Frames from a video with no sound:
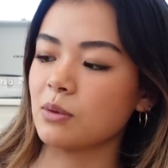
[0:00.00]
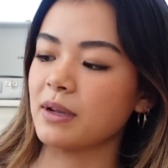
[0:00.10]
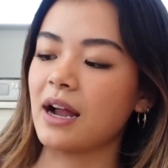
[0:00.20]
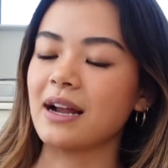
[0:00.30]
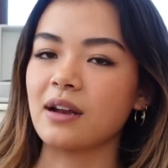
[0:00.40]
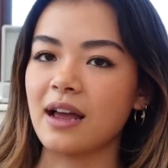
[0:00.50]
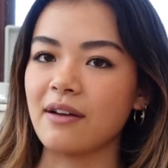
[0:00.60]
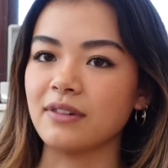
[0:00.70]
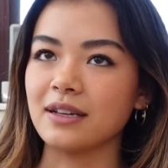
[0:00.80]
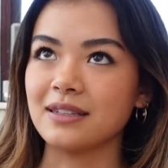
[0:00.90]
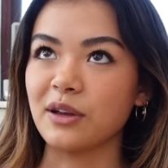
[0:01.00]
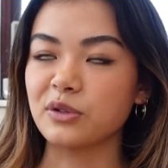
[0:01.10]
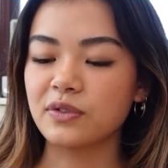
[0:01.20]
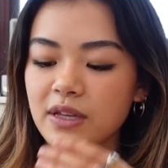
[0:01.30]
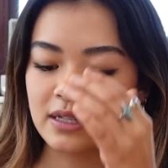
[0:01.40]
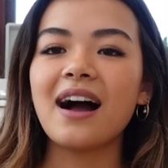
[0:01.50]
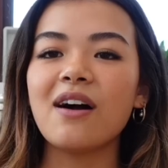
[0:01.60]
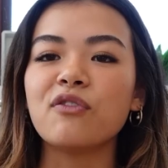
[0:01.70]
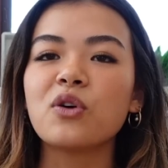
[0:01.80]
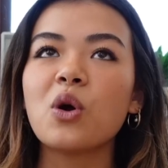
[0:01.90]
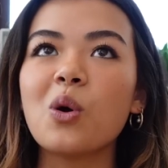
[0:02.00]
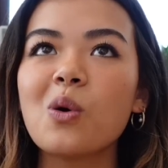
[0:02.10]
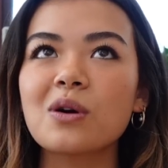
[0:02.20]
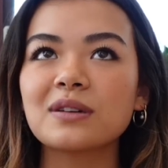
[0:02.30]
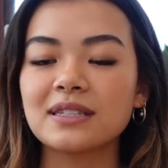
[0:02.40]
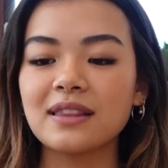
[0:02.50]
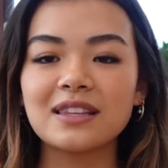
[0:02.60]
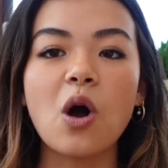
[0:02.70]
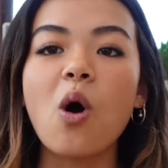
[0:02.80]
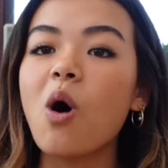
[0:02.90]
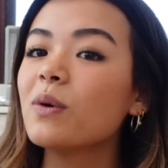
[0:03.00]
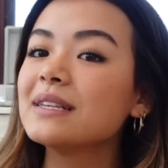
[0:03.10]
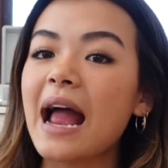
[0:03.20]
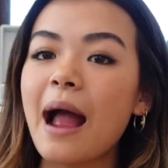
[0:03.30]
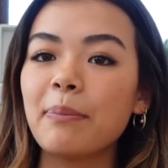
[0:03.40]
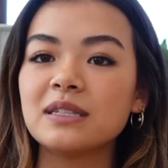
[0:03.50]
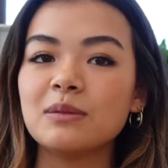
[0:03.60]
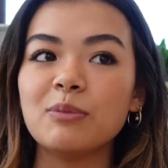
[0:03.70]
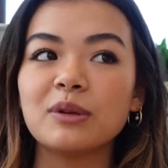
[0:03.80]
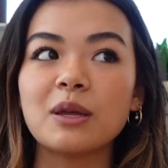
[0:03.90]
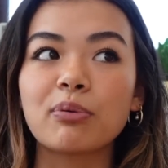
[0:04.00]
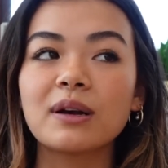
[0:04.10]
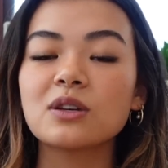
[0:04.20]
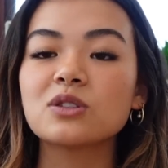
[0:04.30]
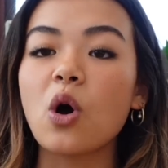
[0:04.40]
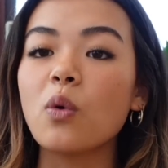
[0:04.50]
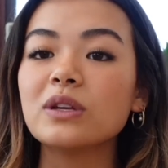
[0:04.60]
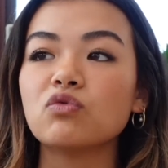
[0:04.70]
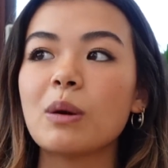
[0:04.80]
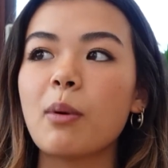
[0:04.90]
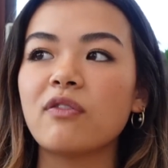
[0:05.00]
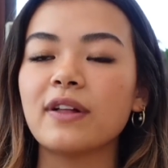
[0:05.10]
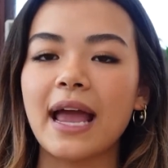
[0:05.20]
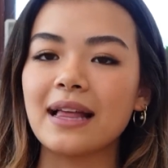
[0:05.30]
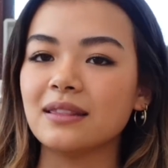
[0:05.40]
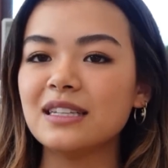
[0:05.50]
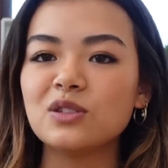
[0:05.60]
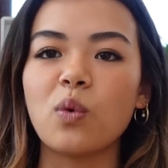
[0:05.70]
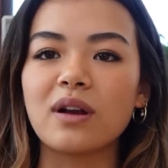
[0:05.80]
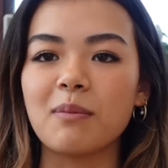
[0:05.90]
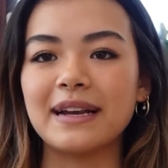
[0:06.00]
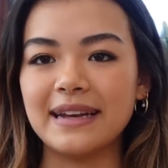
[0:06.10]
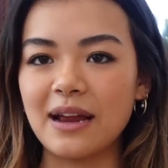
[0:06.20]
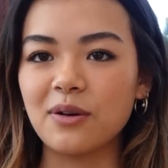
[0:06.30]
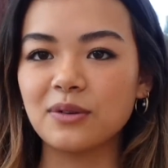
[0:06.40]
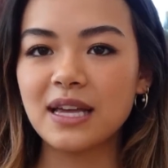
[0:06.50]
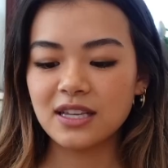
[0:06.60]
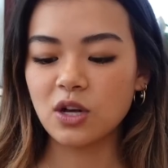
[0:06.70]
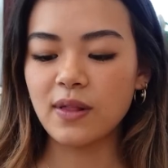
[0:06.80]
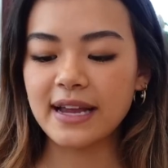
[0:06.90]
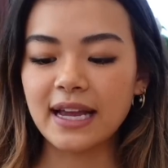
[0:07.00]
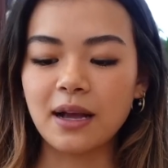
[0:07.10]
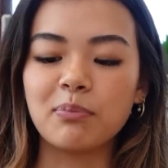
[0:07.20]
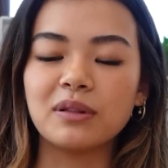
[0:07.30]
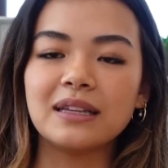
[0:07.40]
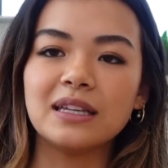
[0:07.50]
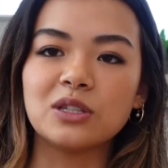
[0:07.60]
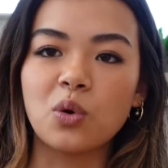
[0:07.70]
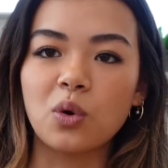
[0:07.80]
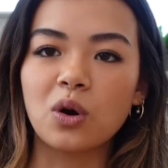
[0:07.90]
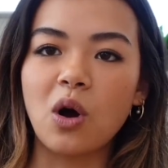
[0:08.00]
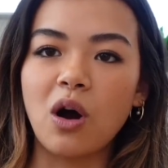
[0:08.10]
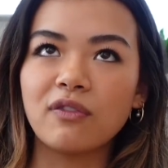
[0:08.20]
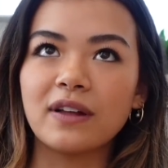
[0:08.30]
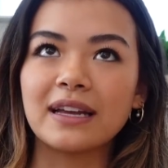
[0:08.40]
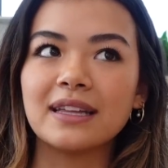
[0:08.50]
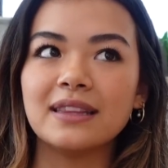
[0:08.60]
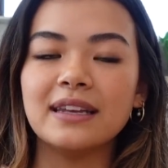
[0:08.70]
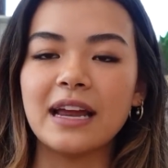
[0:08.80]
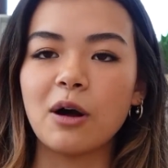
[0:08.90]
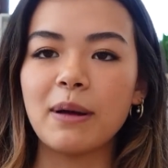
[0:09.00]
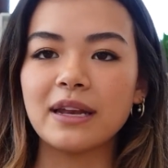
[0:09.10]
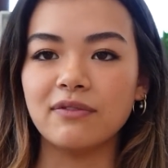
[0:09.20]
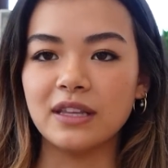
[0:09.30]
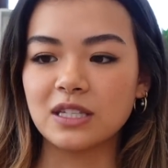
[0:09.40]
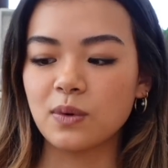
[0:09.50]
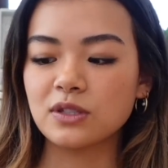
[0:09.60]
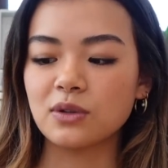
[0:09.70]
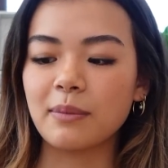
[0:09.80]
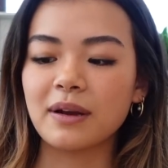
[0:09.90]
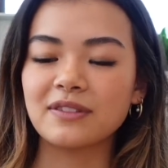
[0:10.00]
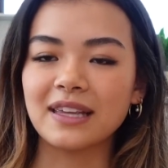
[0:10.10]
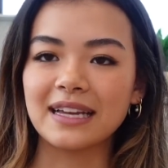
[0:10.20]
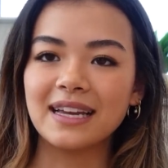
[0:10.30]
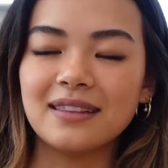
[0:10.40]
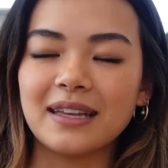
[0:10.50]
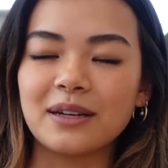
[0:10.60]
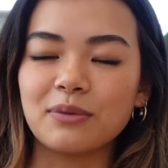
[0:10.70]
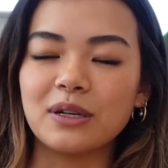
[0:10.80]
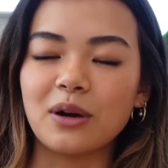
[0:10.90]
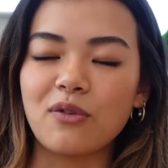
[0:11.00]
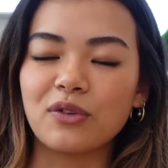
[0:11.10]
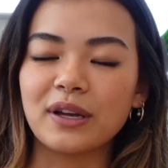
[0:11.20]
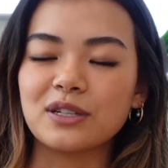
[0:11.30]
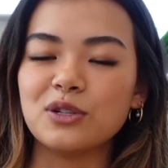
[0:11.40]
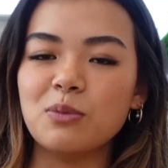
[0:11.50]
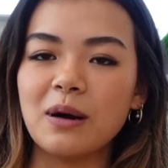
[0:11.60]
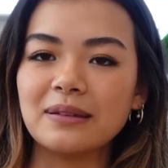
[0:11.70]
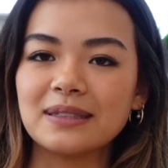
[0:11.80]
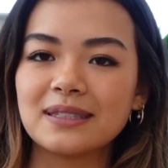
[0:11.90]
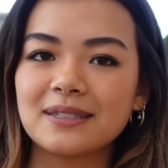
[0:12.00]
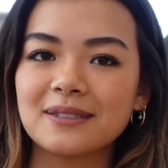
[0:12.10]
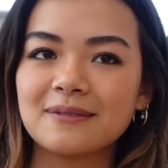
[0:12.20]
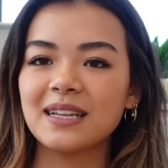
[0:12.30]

So I'm like, I gotta have nice nails nails for this. Of course, this always happens to me, but the press-ons always rip off like at least one of my nails. So like it completely tore off like the nail bed of this one. So now I'm gonna have to like let it regrow for like two months.